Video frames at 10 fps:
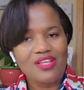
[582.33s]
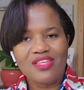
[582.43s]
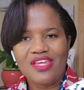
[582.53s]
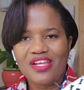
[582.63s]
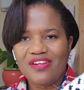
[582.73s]

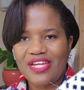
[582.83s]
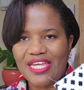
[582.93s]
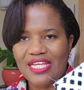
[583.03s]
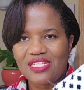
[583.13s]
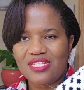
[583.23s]
Here
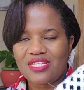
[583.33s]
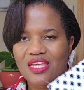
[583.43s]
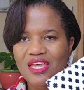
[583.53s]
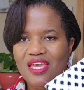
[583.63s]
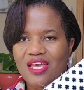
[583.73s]
is
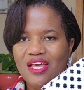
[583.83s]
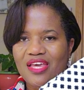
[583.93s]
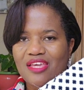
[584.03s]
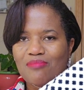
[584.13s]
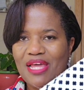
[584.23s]

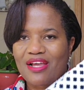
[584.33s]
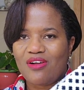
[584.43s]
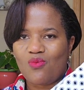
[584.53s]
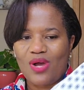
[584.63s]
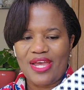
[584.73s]
a black
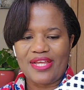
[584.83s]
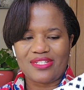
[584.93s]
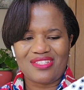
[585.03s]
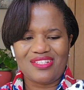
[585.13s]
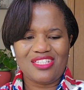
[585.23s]
and white.
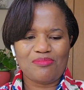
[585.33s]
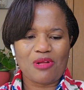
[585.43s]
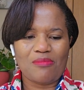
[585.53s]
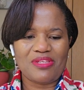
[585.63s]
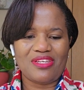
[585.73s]
This is
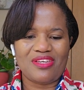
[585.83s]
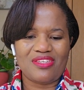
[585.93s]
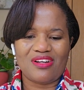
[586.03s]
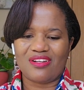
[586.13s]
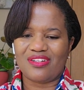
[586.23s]
probably a
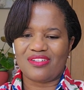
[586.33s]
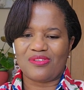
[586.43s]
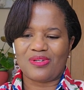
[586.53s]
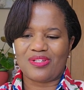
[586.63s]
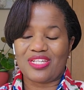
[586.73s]
yard
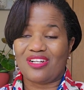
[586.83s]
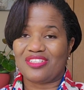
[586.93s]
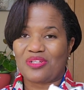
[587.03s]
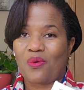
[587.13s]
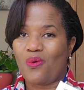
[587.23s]
or a yard
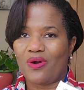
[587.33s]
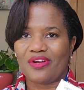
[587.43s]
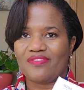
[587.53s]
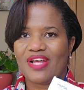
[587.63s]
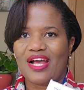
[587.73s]
and a
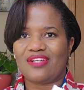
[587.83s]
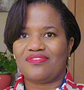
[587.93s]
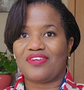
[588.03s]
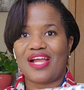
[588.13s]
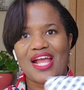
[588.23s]
quarter I've had
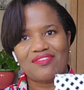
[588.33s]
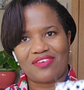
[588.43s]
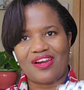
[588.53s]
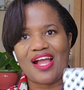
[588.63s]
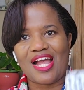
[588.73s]

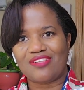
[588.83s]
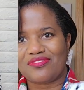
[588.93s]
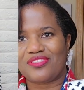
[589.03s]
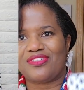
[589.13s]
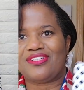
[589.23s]
forever
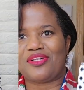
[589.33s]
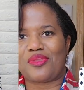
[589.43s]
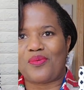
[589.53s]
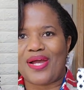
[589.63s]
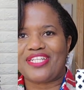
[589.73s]
after
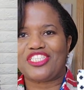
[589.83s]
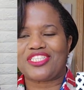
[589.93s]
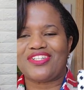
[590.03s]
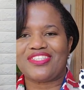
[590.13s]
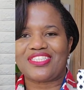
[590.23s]
another white
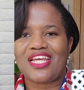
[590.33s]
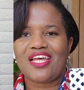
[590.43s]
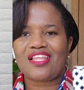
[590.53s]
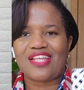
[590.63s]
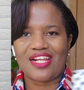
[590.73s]
shirt
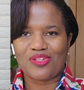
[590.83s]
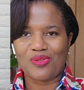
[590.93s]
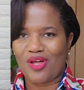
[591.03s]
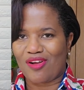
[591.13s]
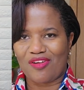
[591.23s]
that no
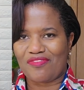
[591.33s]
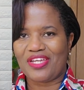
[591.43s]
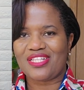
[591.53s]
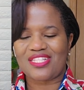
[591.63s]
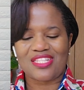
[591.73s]
longer
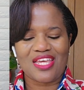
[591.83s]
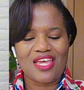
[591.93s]
fits.